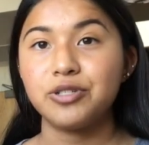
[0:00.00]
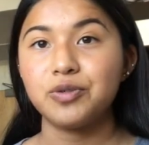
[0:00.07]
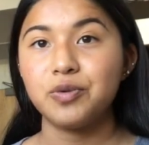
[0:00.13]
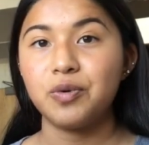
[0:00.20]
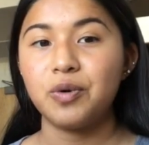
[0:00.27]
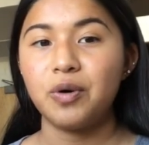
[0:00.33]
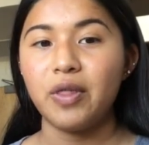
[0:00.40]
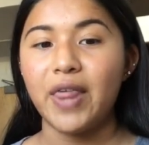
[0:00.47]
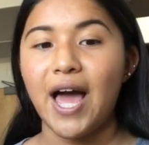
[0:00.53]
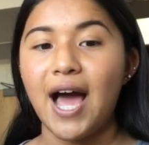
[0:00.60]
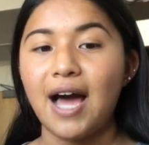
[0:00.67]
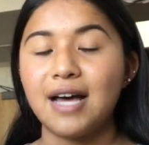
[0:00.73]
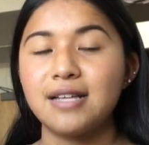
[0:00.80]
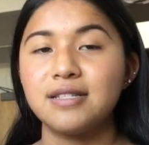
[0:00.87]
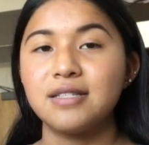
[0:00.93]
school that
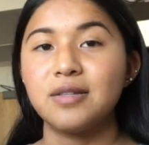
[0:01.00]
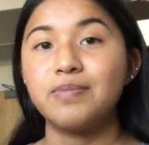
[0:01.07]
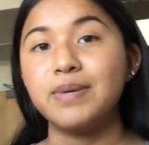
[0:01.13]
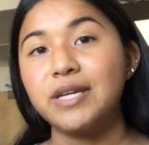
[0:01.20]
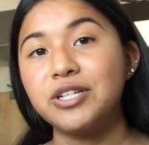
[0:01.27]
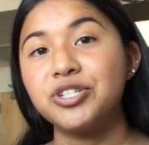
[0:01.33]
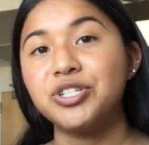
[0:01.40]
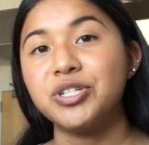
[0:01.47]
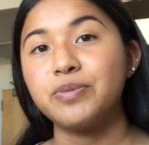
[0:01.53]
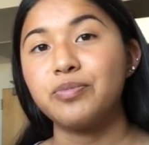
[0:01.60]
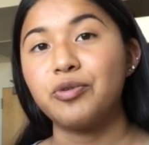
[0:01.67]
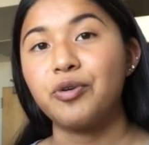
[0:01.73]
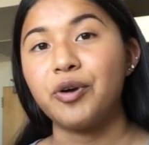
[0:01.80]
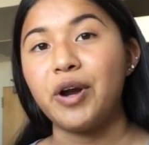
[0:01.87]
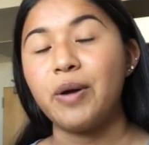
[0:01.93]
has the PhD
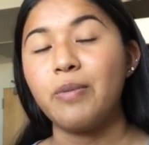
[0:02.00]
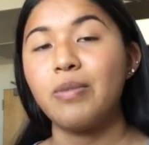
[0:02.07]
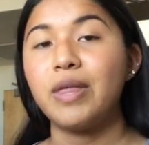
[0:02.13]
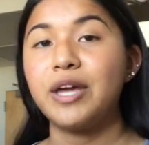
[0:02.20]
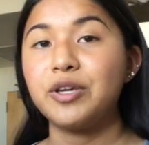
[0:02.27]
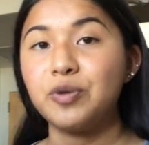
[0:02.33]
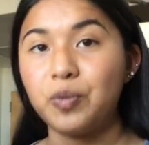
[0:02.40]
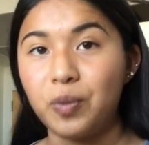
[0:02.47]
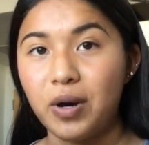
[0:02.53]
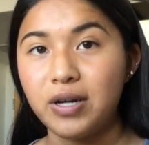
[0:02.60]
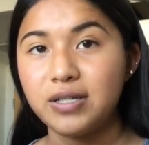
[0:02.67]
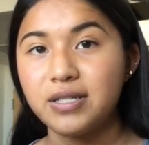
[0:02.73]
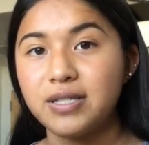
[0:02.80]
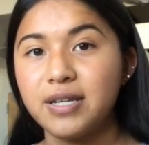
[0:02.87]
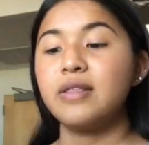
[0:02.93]
program that you want.